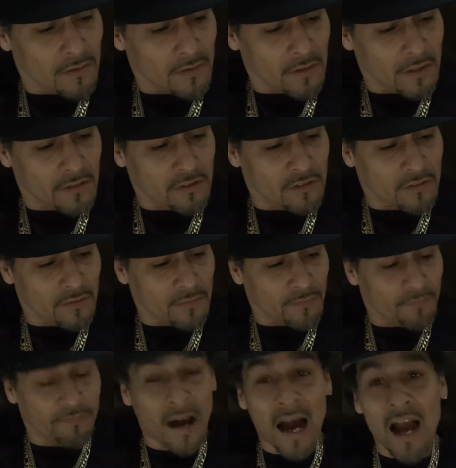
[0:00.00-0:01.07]
it's
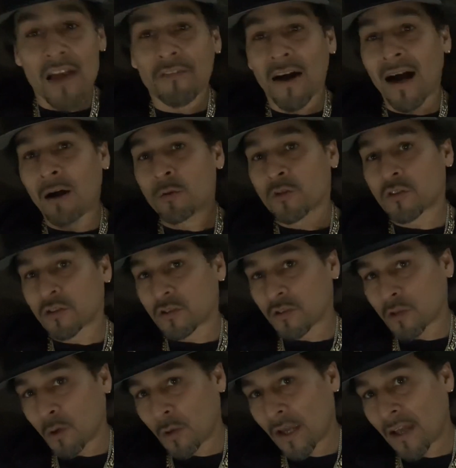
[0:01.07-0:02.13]
5 ounces,
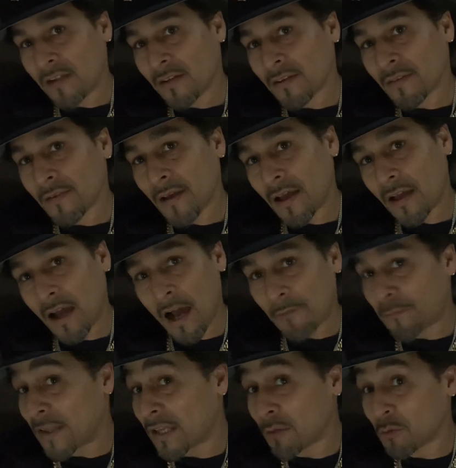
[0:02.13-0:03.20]
okay? I
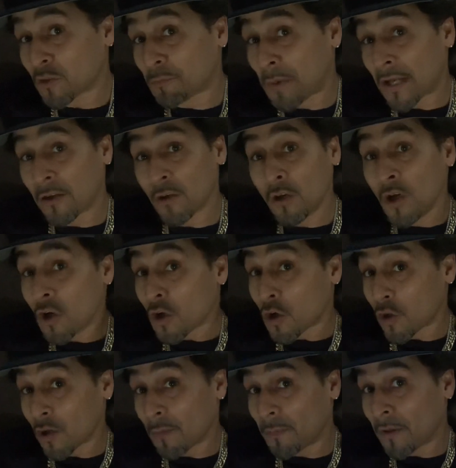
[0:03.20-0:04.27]
think it was bigger.
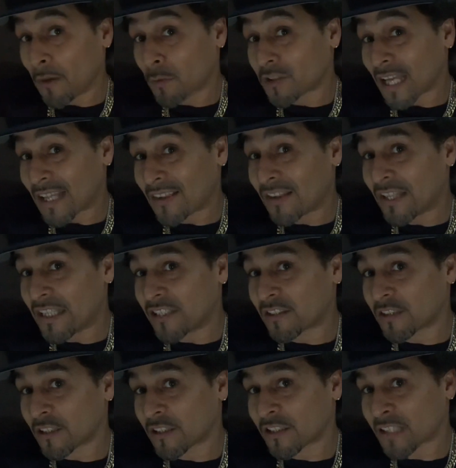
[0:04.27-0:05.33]
It was at
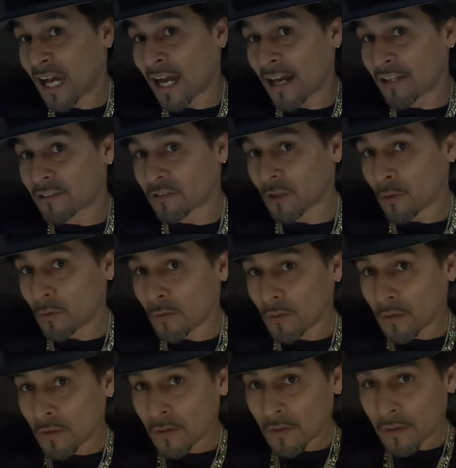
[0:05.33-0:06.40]
least this size, though.
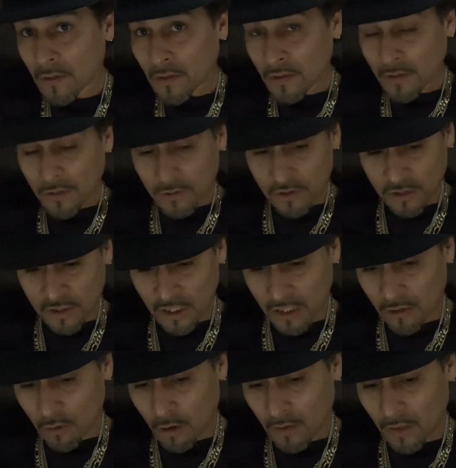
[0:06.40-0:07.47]

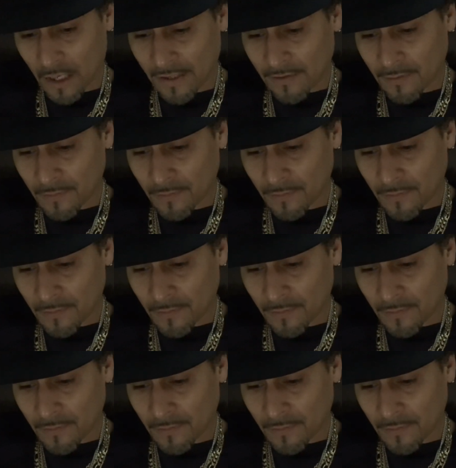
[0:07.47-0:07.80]
Sitting on like